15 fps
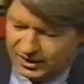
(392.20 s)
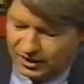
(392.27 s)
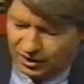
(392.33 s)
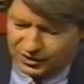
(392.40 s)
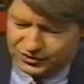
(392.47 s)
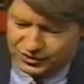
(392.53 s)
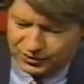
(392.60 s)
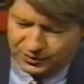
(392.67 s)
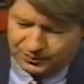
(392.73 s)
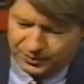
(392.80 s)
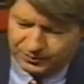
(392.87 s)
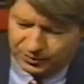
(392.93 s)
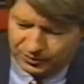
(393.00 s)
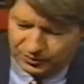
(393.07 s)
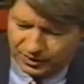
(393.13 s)
Also, the
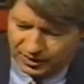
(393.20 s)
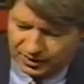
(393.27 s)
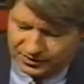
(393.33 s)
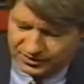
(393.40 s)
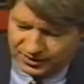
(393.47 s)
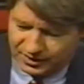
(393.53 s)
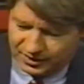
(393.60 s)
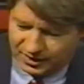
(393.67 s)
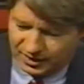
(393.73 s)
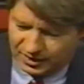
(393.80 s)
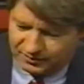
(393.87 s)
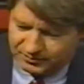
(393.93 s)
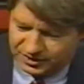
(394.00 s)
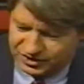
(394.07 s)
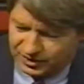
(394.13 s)
people
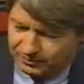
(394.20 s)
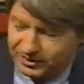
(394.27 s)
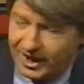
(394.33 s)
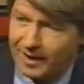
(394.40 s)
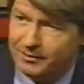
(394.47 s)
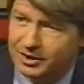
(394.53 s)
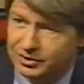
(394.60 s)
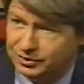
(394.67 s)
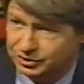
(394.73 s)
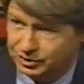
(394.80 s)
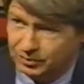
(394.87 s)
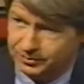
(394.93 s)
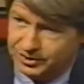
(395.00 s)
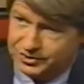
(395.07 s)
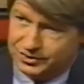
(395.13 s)
mix up comedy with
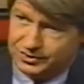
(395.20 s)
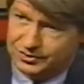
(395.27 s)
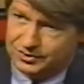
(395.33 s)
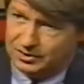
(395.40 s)
show business.